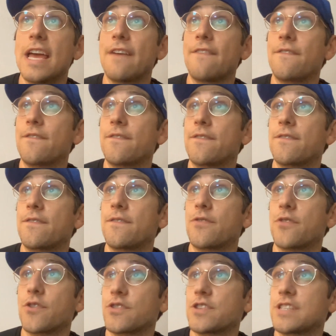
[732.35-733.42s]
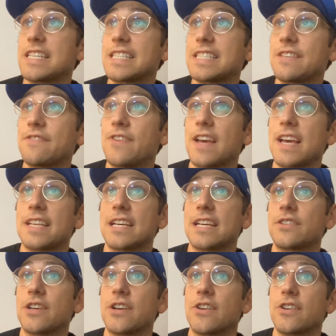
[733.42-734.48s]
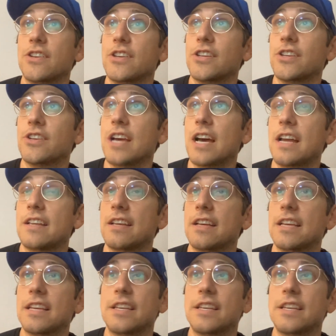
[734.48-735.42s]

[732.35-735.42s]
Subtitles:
If for Cincy fans out there, you gotta,